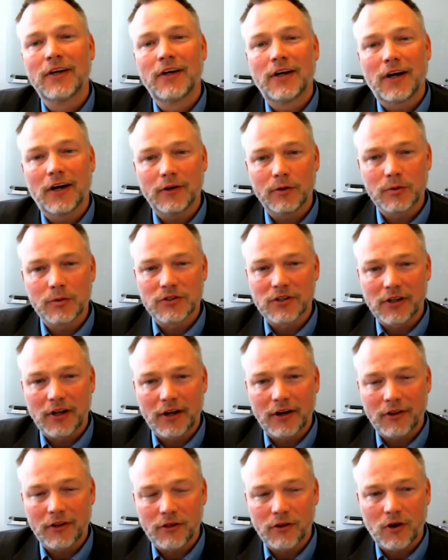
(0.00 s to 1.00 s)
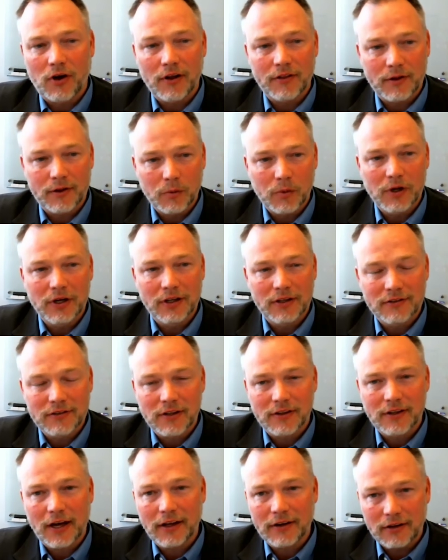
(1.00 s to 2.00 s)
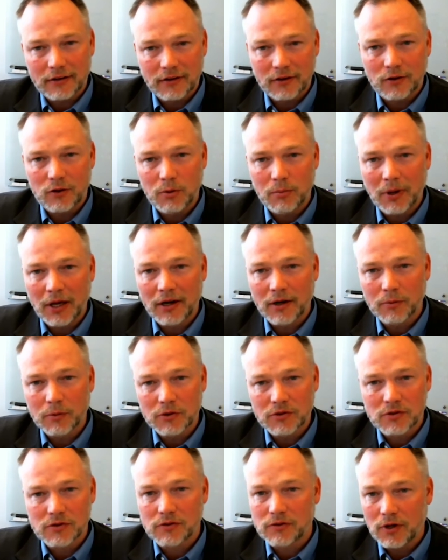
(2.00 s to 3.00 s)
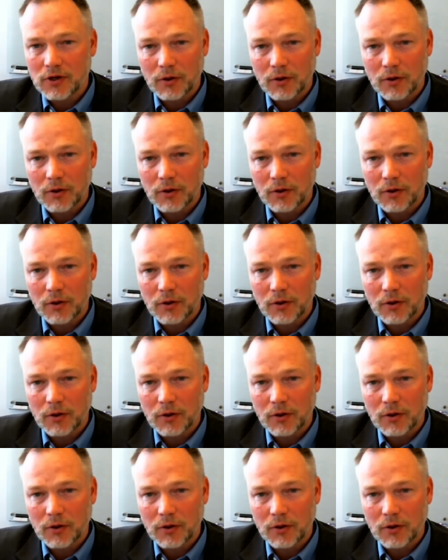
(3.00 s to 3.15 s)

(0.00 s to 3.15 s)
There was a lot of thought that went into that. And I think Humana was,